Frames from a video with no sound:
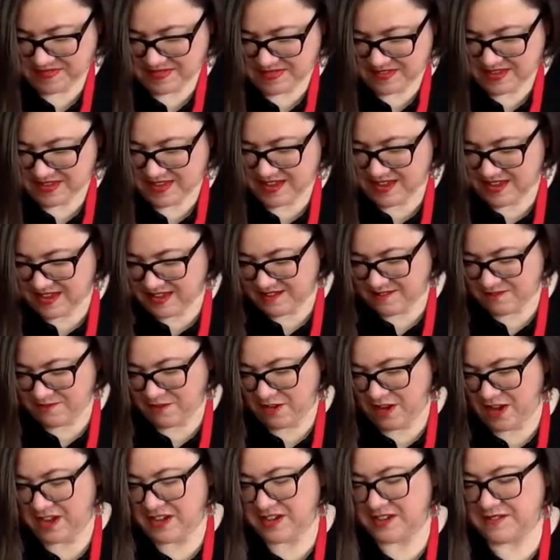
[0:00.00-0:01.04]
Yeah, if
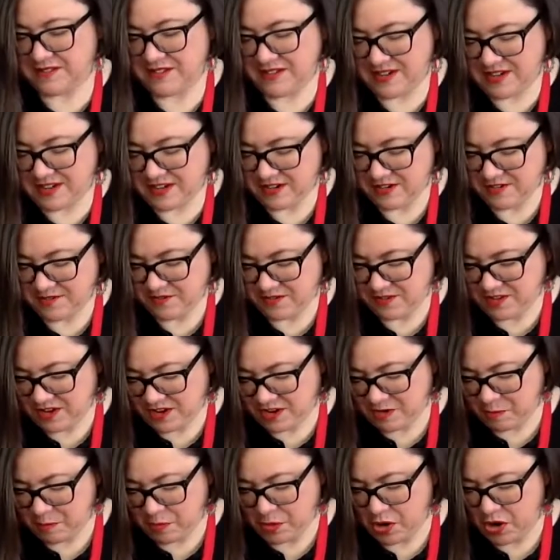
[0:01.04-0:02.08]
you got
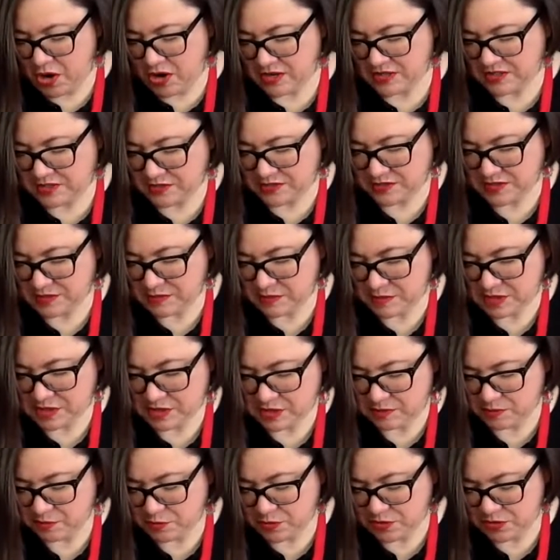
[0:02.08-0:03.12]
a box or something, you
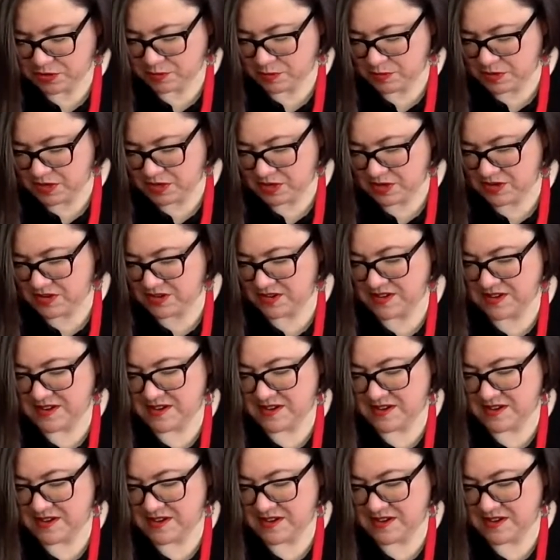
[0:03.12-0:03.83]
put them in.